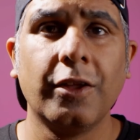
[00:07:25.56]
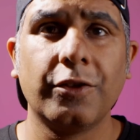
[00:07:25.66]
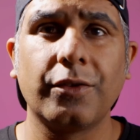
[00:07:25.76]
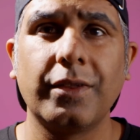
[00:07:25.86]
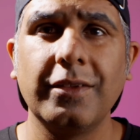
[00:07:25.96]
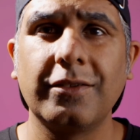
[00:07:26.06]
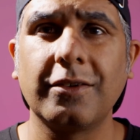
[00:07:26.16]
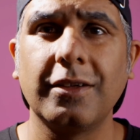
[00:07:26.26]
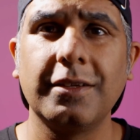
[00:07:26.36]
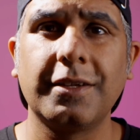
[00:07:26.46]
So there's the
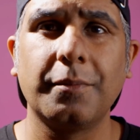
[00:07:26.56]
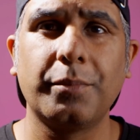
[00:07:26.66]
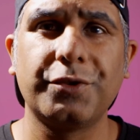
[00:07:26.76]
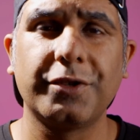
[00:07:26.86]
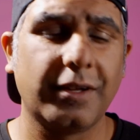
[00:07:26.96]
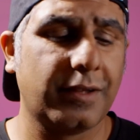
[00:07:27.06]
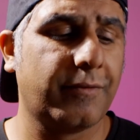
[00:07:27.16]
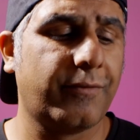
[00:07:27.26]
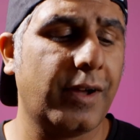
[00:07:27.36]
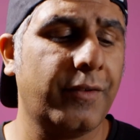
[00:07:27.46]
color temperature
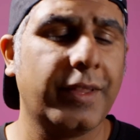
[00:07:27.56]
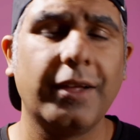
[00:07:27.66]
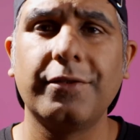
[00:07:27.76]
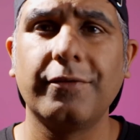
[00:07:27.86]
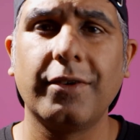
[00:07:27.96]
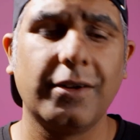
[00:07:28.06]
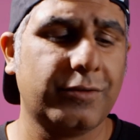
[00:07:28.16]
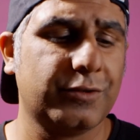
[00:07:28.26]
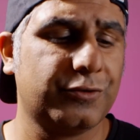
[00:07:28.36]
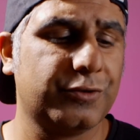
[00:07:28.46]
at
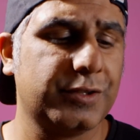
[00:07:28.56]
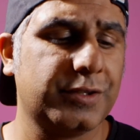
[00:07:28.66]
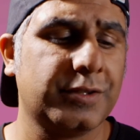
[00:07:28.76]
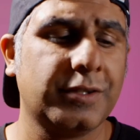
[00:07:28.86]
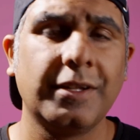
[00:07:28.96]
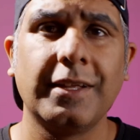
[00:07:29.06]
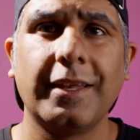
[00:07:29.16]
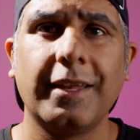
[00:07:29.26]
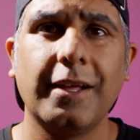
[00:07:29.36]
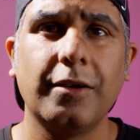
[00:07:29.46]
5,500.
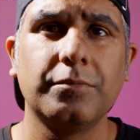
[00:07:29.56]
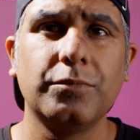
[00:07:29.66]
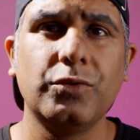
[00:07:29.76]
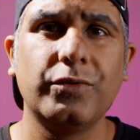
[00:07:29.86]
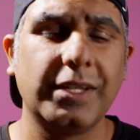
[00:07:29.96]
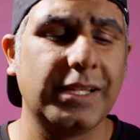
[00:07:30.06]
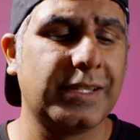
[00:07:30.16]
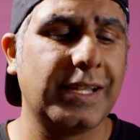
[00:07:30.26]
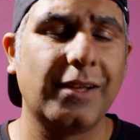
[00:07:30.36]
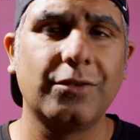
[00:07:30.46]
Now moving it
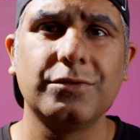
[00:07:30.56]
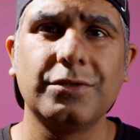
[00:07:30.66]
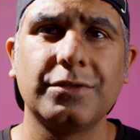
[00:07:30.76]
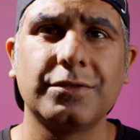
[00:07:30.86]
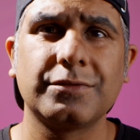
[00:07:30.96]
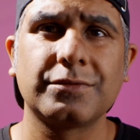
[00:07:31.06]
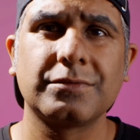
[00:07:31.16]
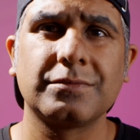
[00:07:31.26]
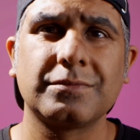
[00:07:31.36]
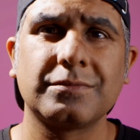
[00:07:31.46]
down.
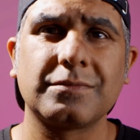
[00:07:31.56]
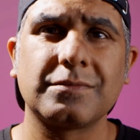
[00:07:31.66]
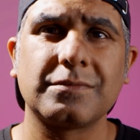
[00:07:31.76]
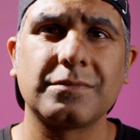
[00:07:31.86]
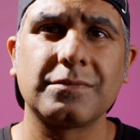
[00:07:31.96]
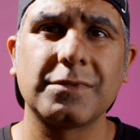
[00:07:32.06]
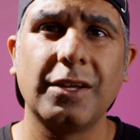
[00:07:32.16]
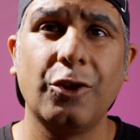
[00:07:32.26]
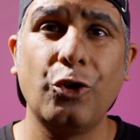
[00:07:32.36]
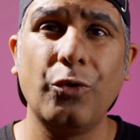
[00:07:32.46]
No,
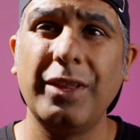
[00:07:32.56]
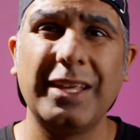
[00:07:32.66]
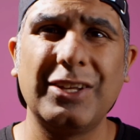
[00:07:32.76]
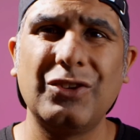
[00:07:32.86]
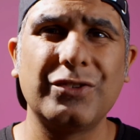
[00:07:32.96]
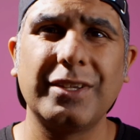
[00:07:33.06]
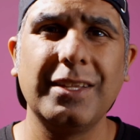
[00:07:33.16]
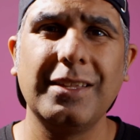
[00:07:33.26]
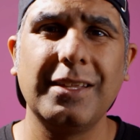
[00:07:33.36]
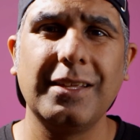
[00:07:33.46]
I don't think it does
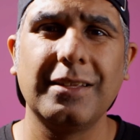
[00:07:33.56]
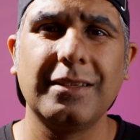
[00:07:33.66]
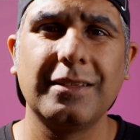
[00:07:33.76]
anything.